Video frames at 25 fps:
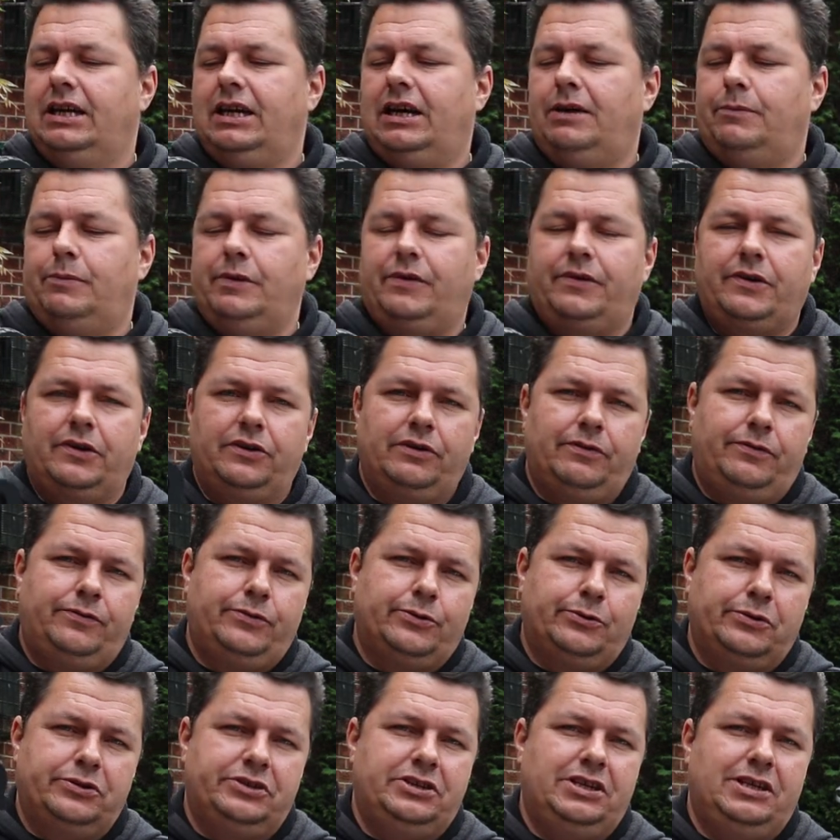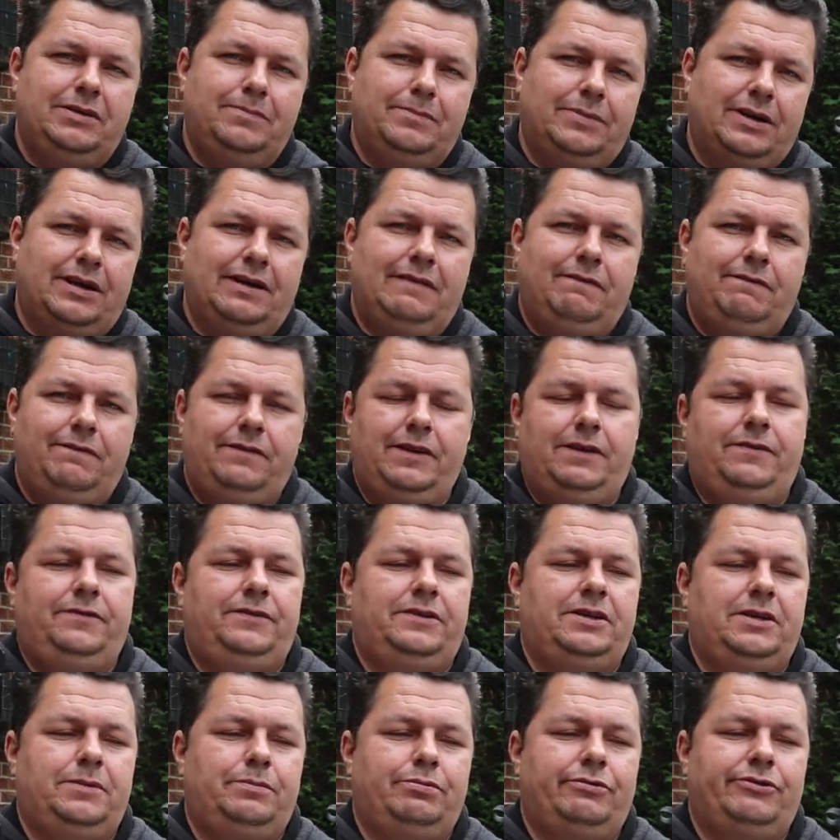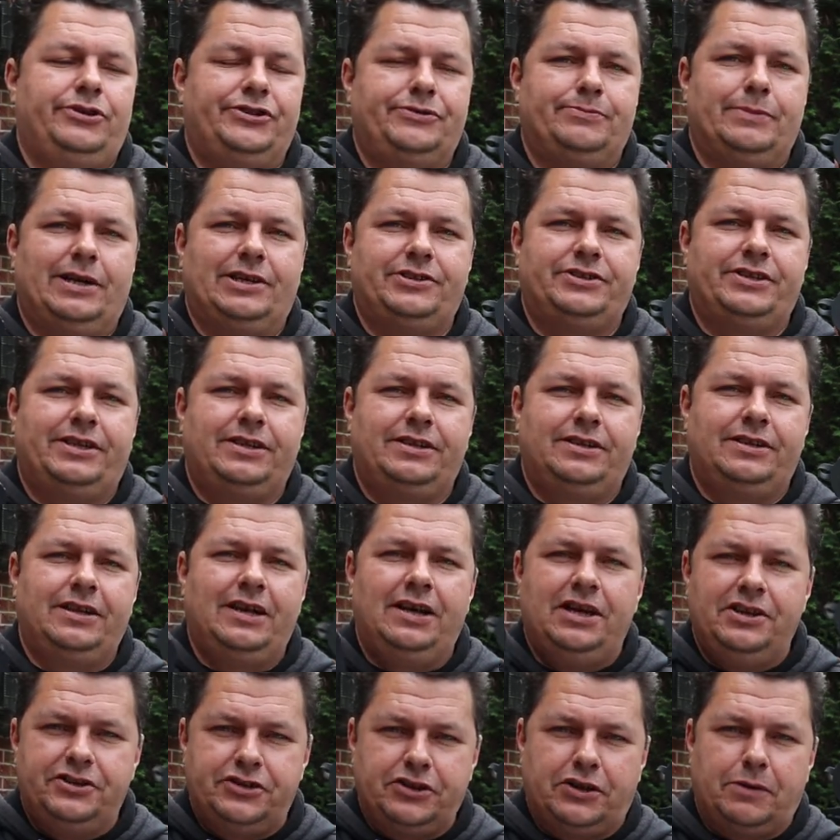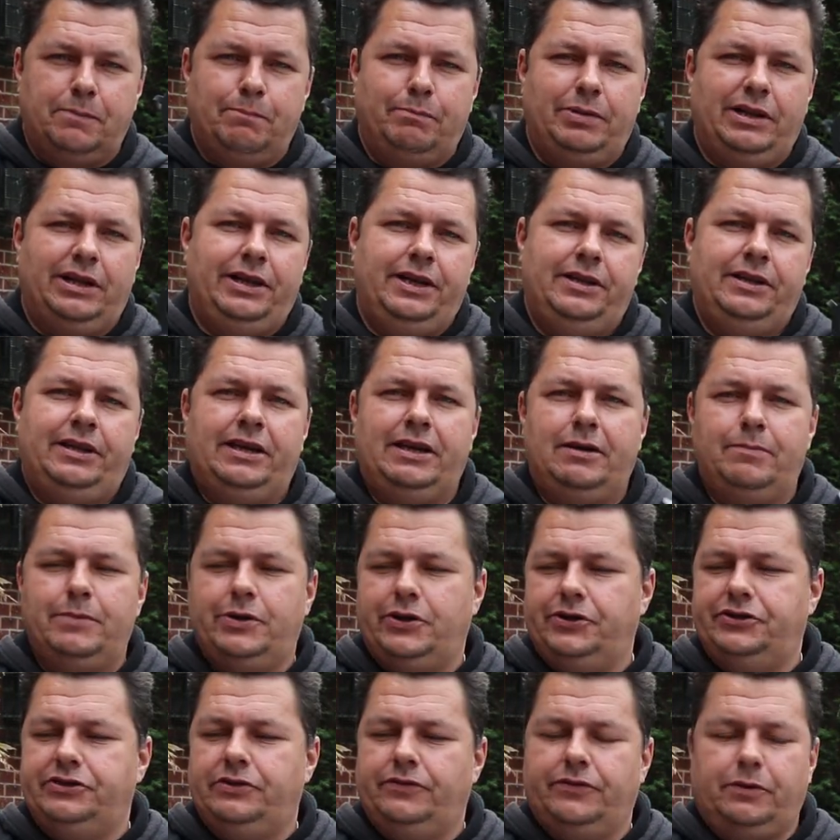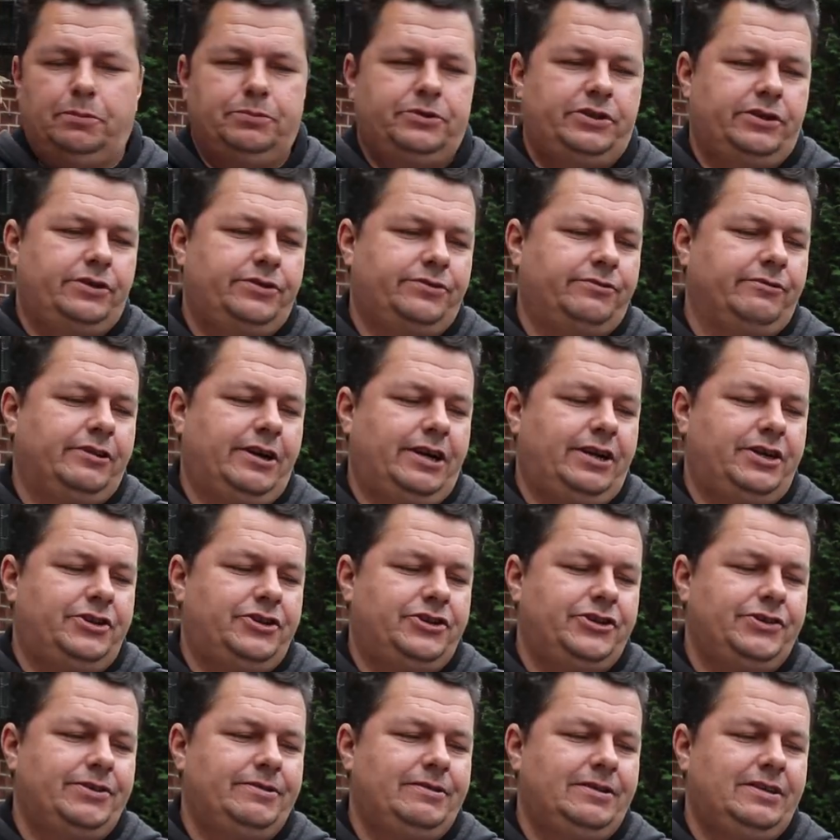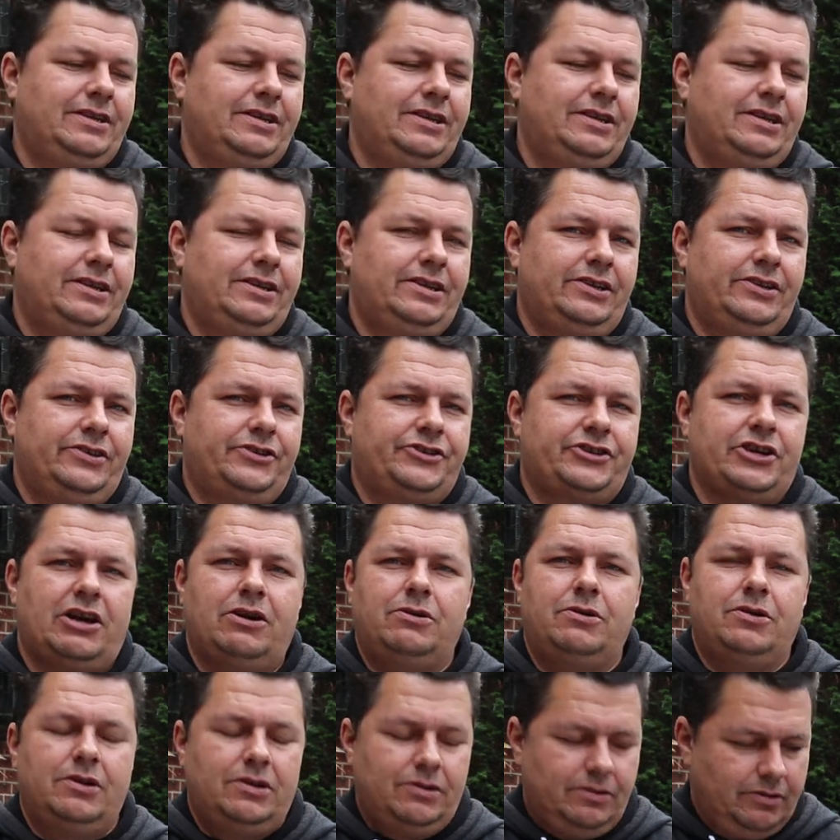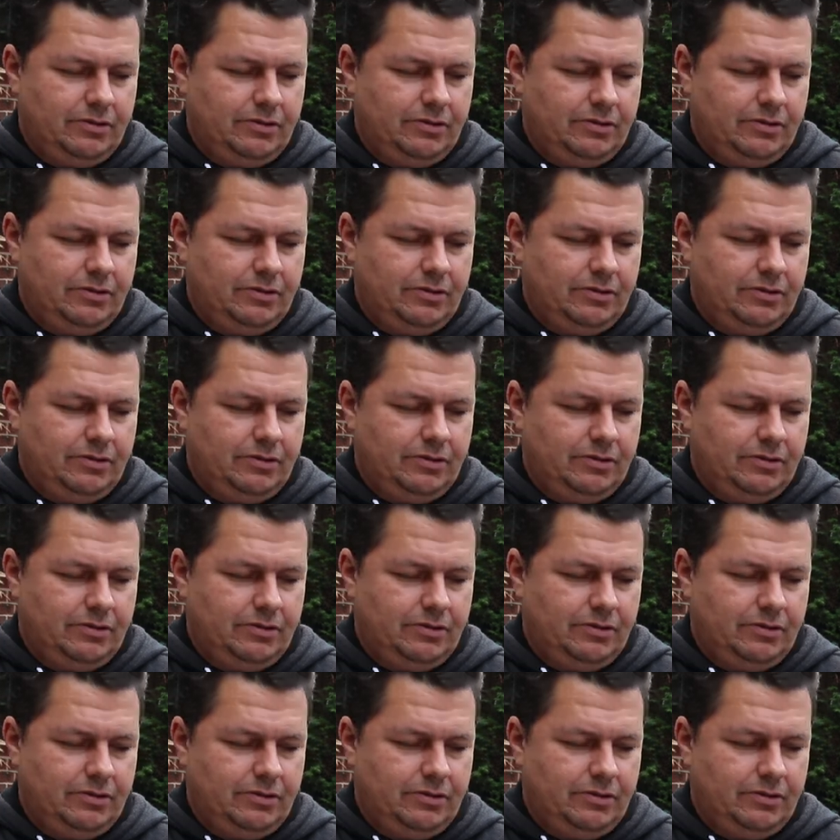and we've got the 14x50 prismatic to complete the Immersive Optics range. So,